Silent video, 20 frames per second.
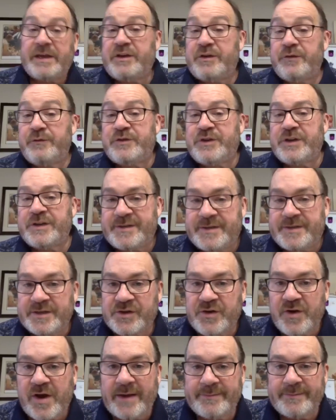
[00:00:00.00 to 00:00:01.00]
you've just
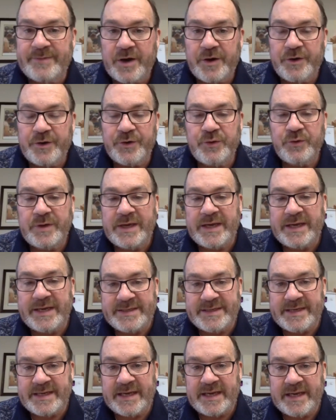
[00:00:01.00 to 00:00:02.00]
described our new
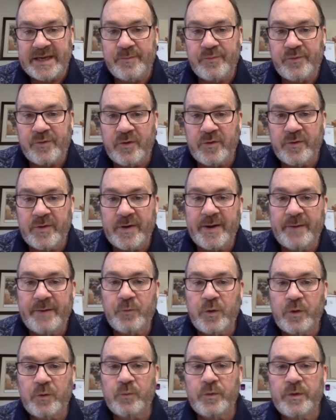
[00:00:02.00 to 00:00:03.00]
E2E program
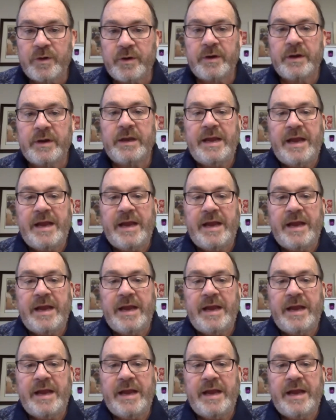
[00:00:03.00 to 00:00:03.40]
where we're